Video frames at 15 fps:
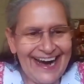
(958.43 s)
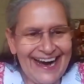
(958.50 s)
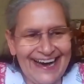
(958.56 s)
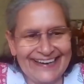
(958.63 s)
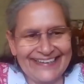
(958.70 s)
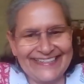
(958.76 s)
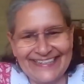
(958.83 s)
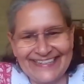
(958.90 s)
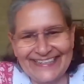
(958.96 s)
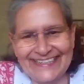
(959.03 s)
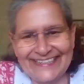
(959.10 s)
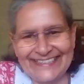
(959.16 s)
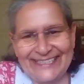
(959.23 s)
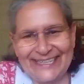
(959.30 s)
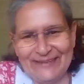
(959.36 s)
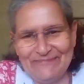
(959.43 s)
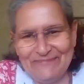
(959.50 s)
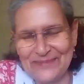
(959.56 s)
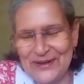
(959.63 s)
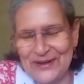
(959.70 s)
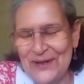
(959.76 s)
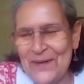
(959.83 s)

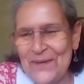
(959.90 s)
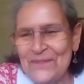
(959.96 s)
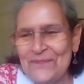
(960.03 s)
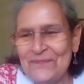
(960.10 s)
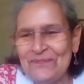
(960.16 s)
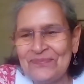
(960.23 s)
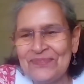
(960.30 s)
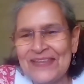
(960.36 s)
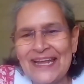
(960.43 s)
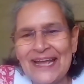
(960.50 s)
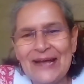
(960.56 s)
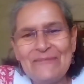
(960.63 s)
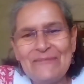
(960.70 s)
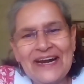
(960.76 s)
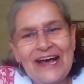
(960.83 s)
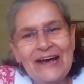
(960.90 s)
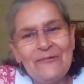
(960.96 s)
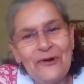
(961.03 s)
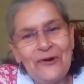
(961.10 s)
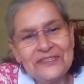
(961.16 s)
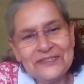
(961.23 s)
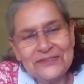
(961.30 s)
articleship. But I
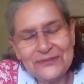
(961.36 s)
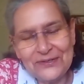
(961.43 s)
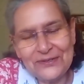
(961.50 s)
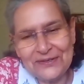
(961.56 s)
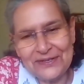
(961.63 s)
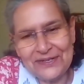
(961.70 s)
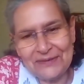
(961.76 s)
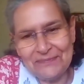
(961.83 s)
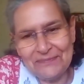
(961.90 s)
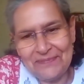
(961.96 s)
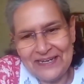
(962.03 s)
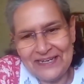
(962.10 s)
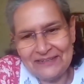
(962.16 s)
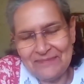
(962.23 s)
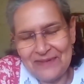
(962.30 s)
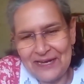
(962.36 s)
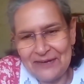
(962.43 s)
wanted to complete